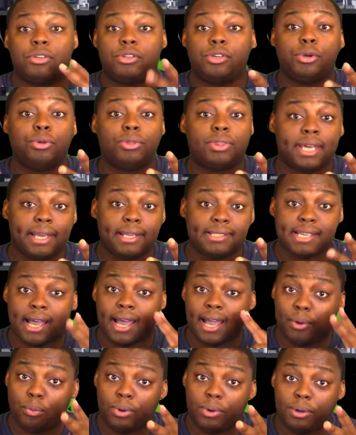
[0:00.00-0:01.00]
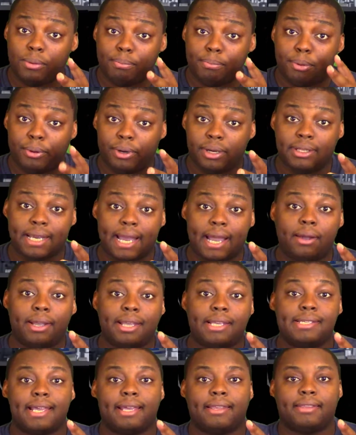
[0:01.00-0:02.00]
Two things that I will point
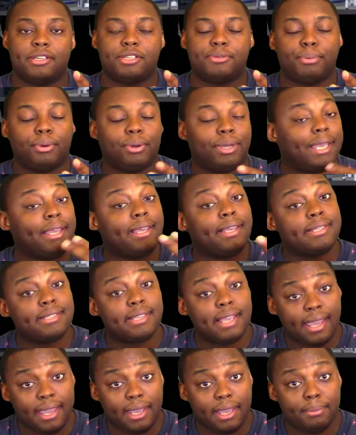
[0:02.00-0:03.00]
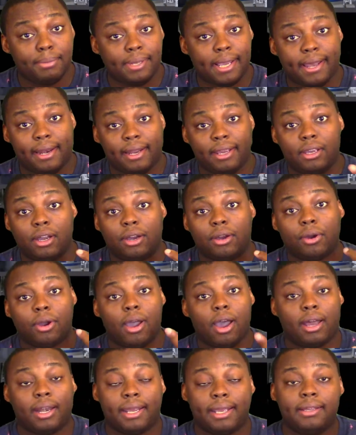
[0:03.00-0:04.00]
out is that this book is aimed at a
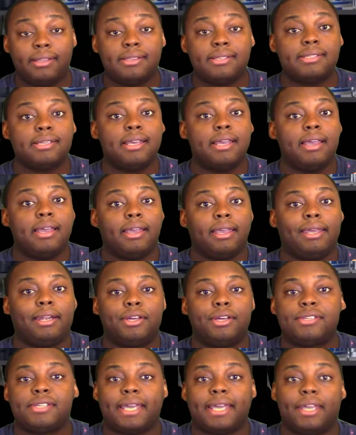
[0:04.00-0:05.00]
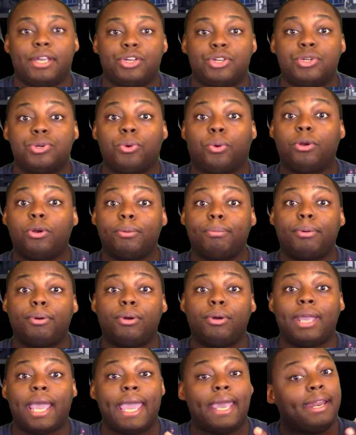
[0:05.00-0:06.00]
younger audience. It is a shorter
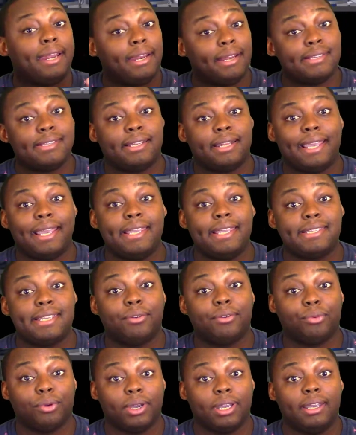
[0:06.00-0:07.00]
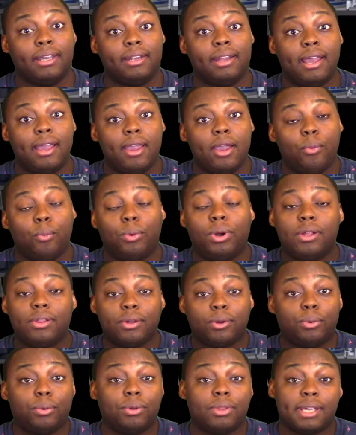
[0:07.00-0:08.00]
book and it is an easy read. One of
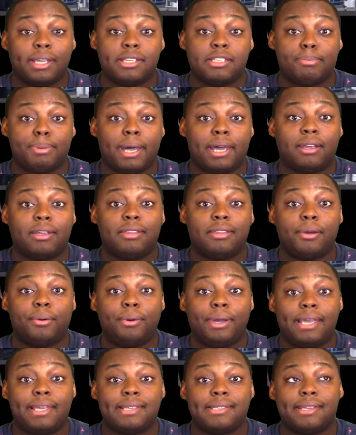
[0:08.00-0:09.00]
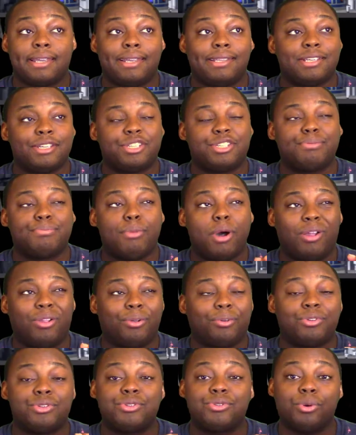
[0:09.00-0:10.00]
the cool things about it, though, is it's a
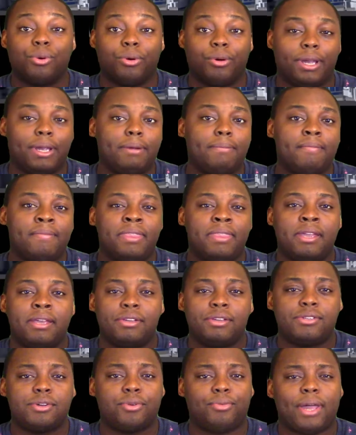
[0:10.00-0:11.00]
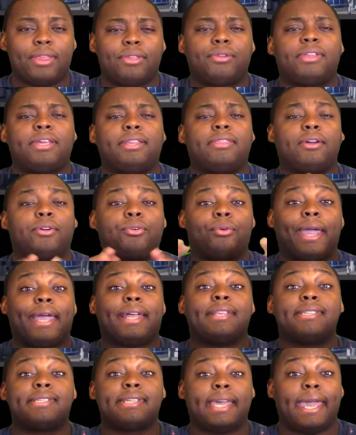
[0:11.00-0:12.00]
smaller story. So rather than the
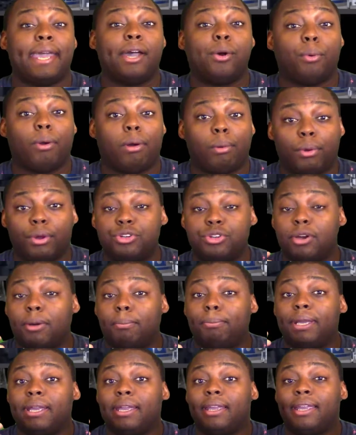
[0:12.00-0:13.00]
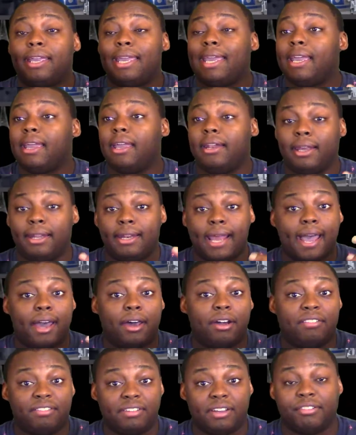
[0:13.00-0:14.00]
grand scale where we're jumping in and
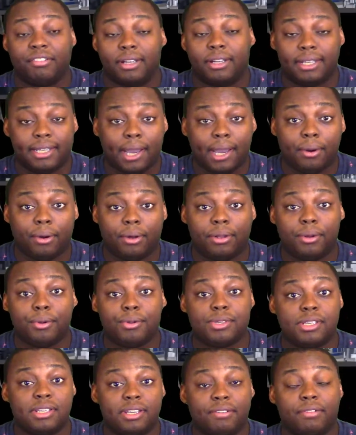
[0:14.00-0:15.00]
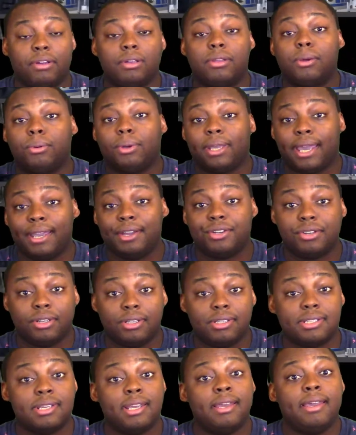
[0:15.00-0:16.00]
out of different characters and different
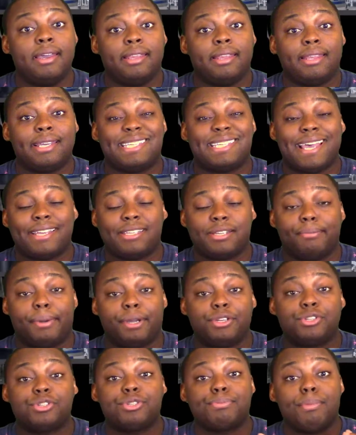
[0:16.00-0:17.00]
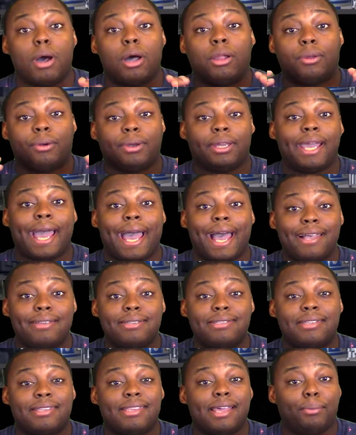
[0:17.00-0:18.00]
locations, this has a much smaller
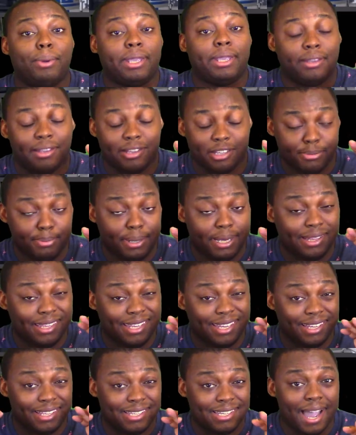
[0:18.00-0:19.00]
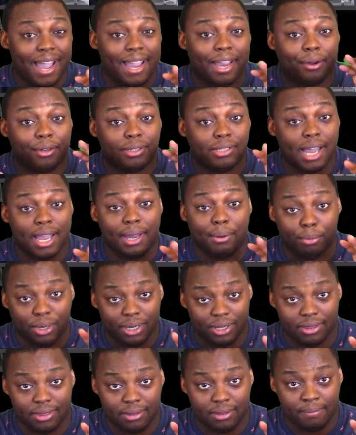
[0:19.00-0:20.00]
cast that we get to spend the entire time
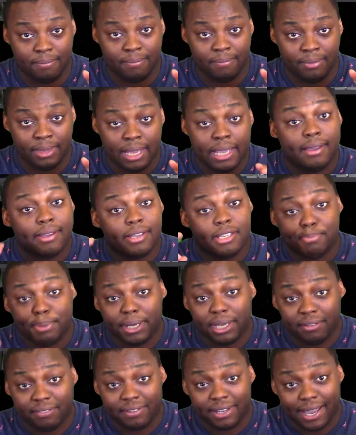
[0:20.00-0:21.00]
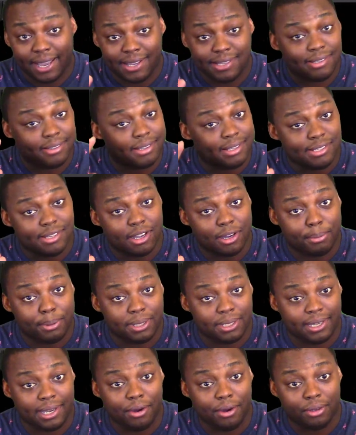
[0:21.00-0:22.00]
with. Speaking of cast, let's talk
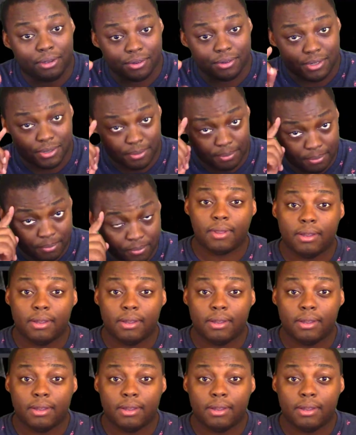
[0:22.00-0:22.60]
about the characters.